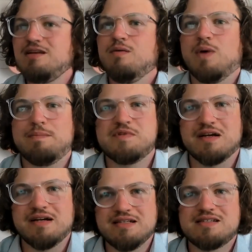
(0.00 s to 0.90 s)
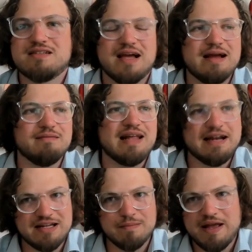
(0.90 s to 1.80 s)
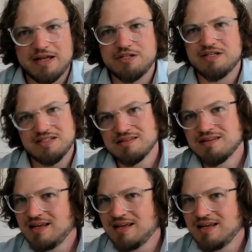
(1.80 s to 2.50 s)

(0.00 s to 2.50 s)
Websites, landing pages,